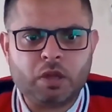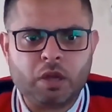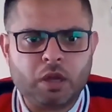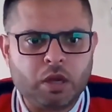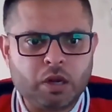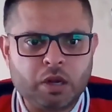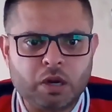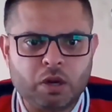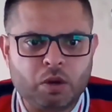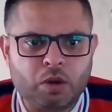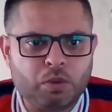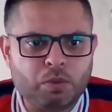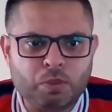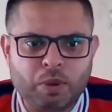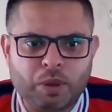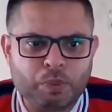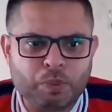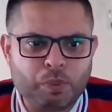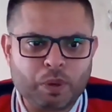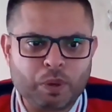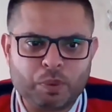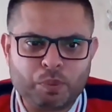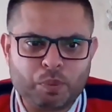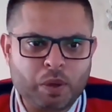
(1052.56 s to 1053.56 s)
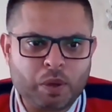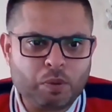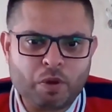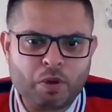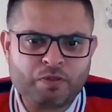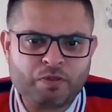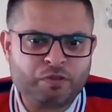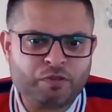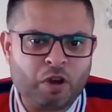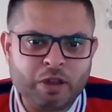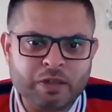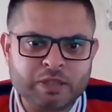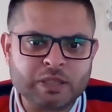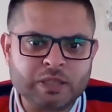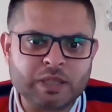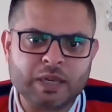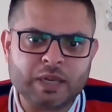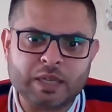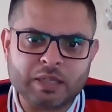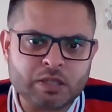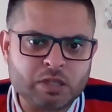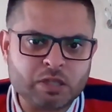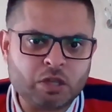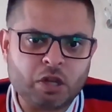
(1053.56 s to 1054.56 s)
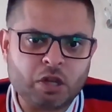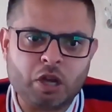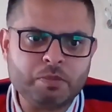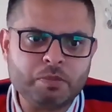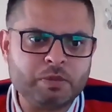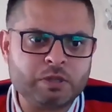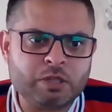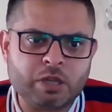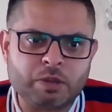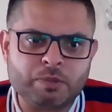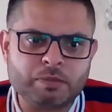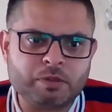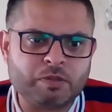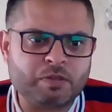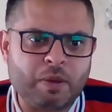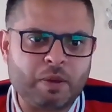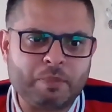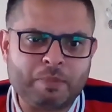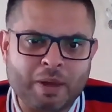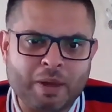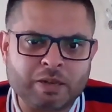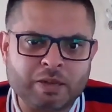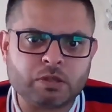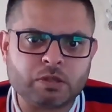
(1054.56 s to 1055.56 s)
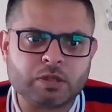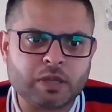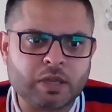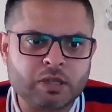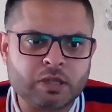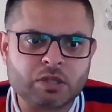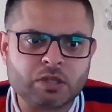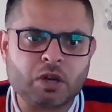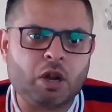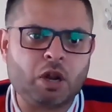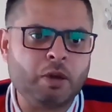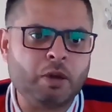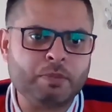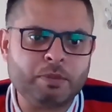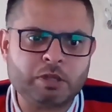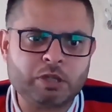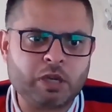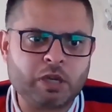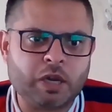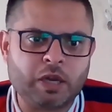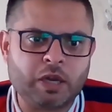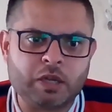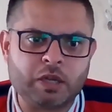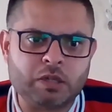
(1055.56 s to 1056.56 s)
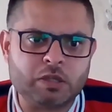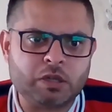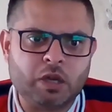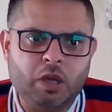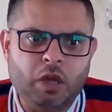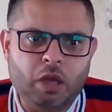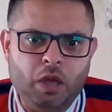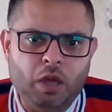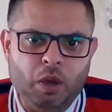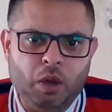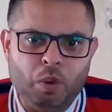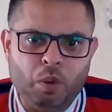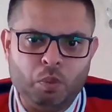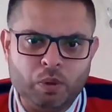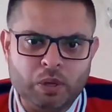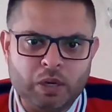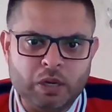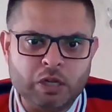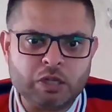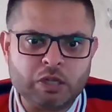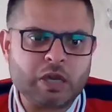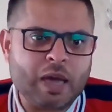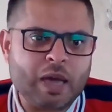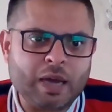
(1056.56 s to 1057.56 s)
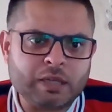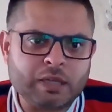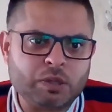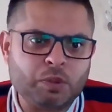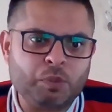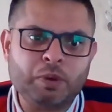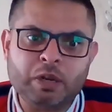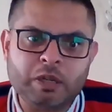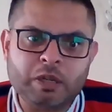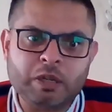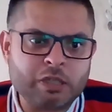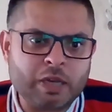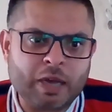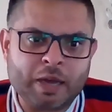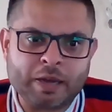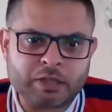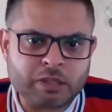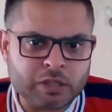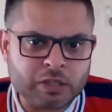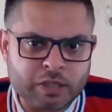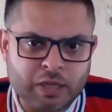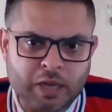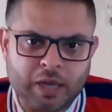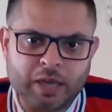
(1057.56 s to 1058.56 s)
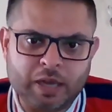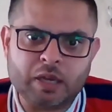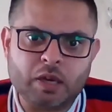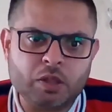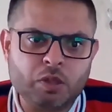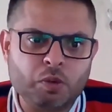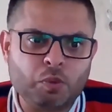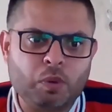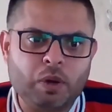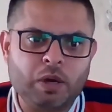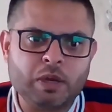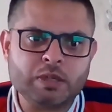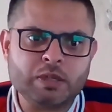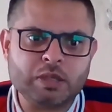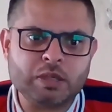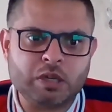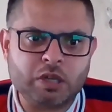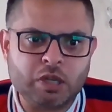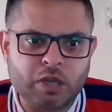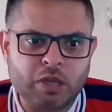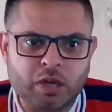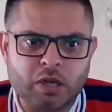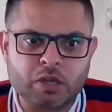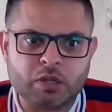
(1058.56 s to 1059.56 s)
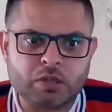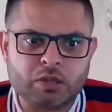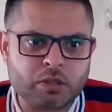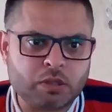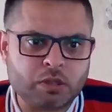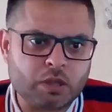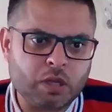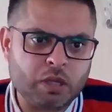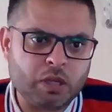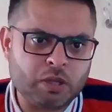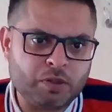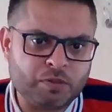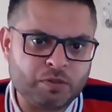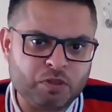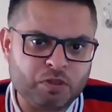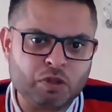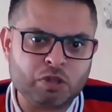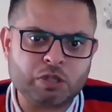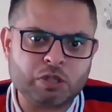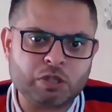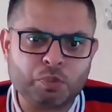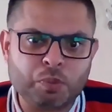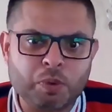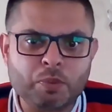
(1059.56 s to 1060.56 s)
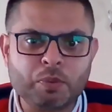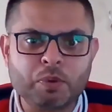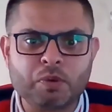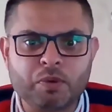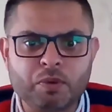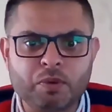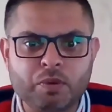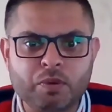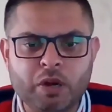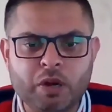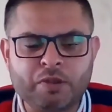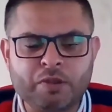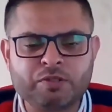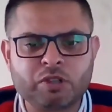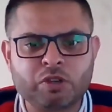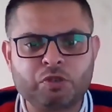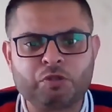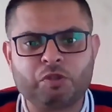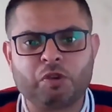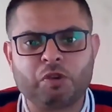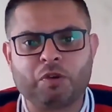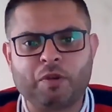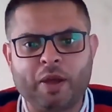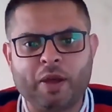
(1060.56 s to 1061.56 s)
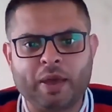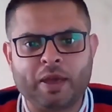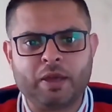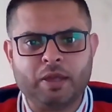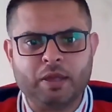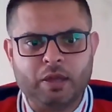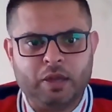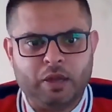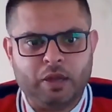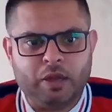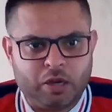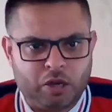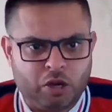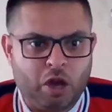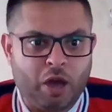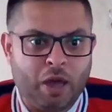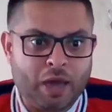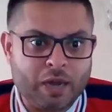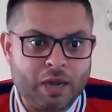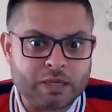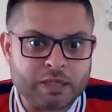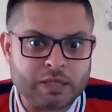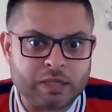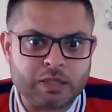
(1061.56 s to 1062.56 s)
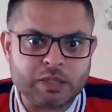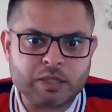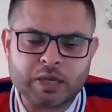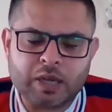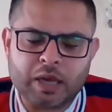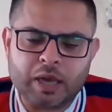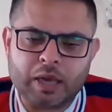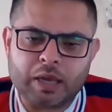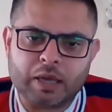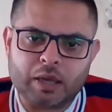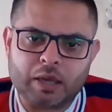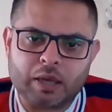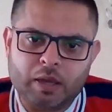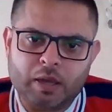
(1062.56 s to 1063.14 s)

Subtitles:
We're fighting against time in terms of our battles against climate change. We need to act, and we need to act today. Otherwise, in years in the future, we will live to regret not acting today.